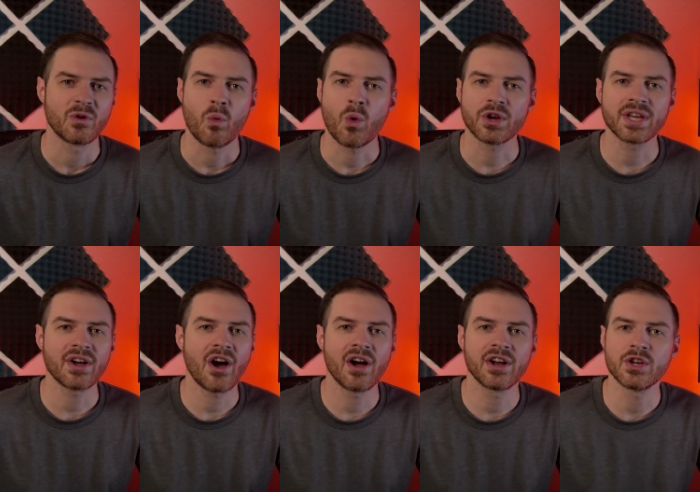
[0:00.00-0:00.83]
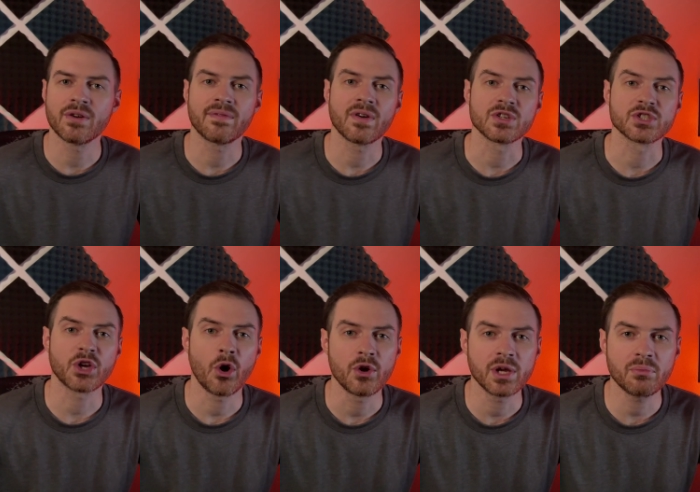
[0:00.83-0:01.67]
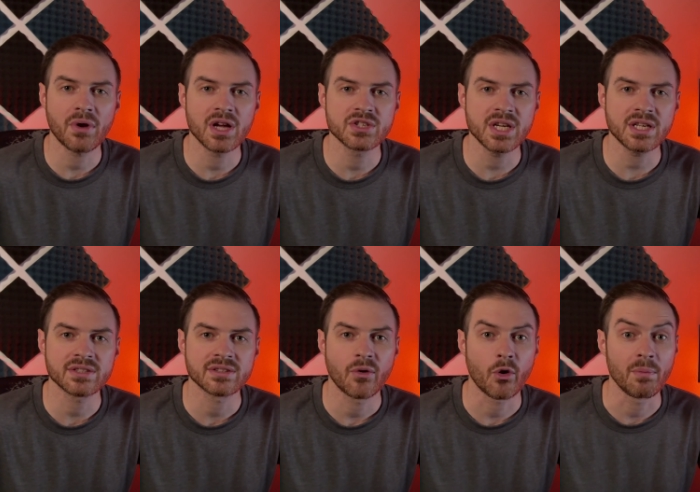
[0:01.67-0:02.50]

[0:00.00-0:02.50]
working on your first coding project, or